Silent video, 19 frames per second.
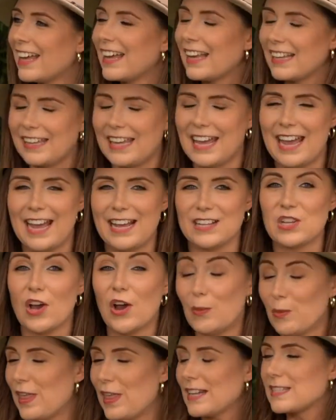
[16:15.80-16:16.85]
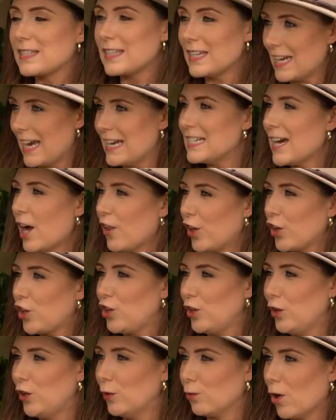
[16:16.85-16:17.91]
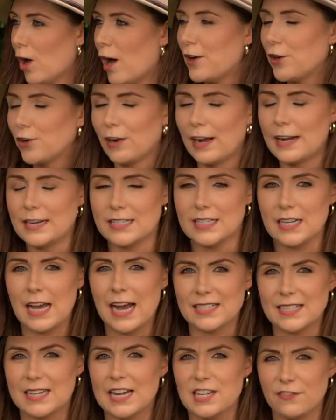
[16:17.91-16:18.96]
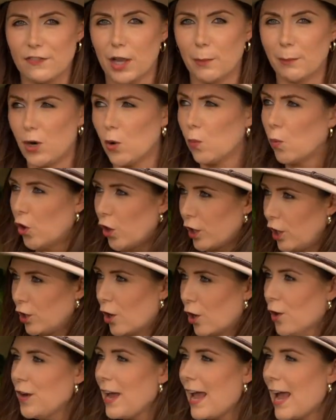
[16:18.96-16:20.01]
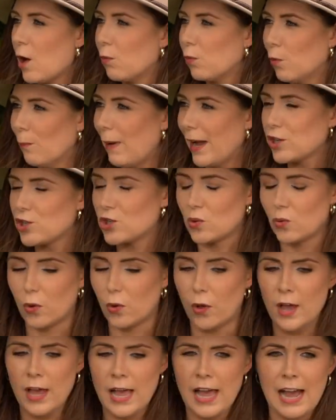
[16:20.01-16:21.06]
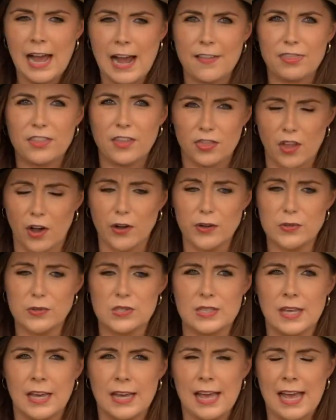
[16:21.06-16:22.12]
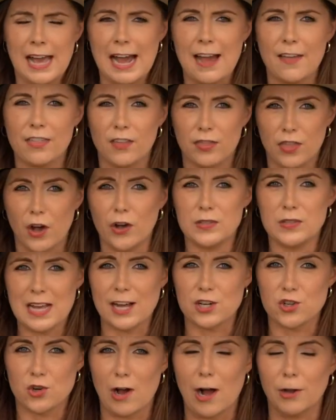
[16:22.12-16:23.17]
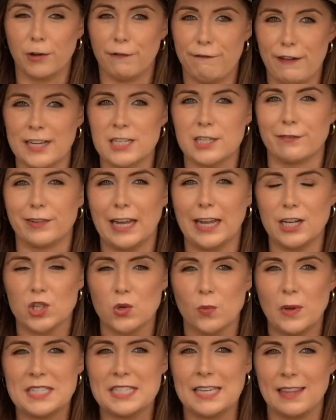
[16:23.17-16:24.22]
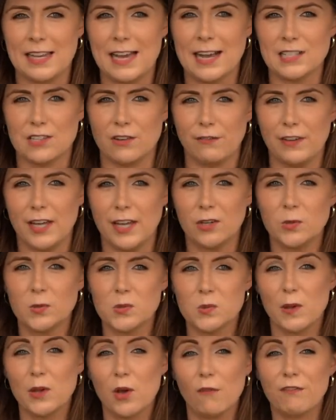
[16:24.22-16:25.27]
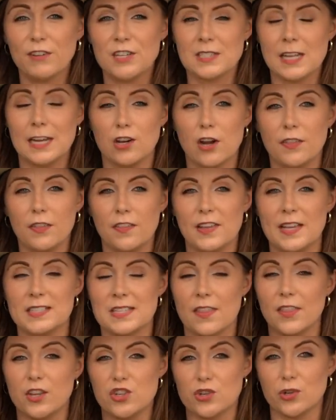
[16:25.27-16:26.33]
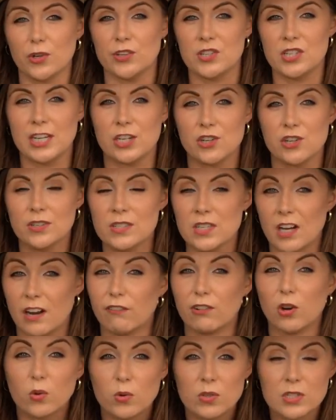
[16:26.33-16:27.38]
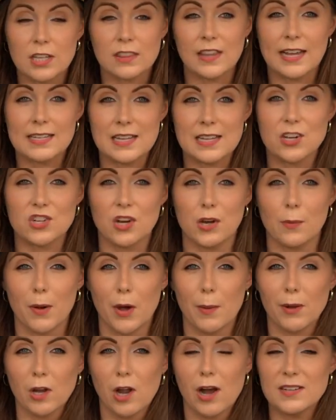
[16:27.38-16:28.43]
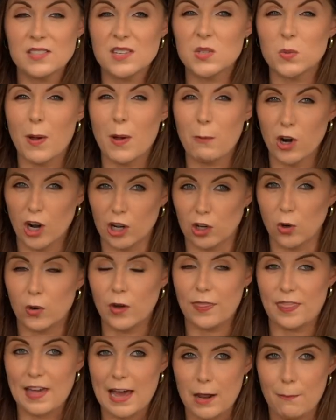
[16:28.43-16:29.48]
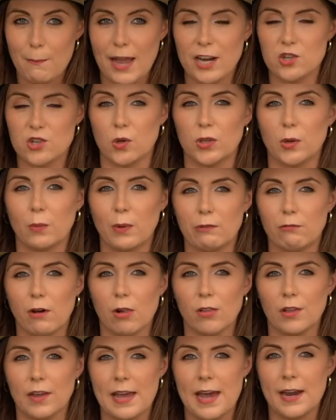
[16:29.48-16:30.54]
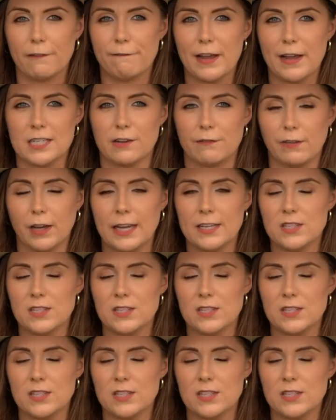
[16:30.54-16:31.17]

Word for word: Yeah, so that's the detail that Q Rider and uh, State Development are working on. How we'll make sure uh, that those uh, that those are trialled effectively in 20,000 vehicles. We obviously know that there's other jurisdictions that have looked at these engine immobilisers. We want to look at that and make sure that we roll it out effectively.